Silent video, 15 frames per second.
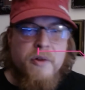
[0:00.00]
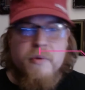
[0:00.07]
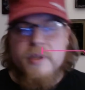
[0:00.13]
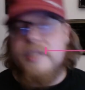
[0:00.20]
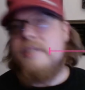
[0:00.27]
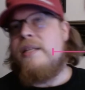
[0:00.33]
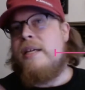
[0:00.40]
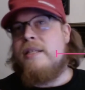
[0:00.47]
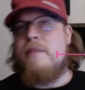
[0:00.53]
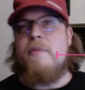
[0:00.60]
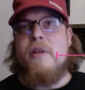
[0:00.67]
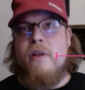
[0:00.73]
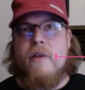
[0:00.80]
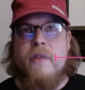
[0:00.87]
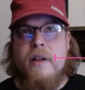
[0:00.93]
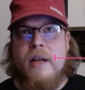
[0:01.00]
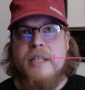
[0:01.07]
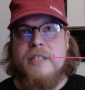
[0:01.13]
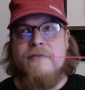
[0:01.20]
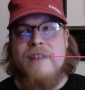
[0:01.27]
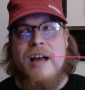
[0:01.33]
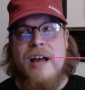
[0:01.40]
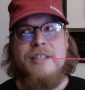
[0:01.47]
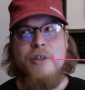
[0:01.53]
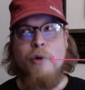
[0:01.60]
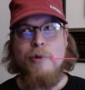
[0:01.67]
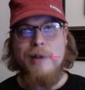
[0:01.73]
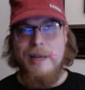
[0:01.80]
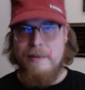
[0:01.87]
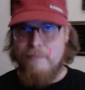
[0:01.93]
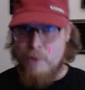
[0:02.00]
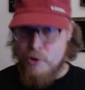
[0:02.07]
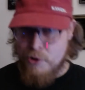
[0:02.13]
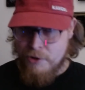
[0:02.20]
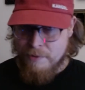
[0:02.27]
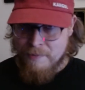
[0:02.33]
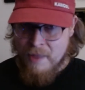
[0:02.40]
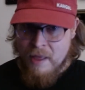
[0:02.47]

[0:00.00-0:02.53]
you're really saying something along the lines of, I don't like murder.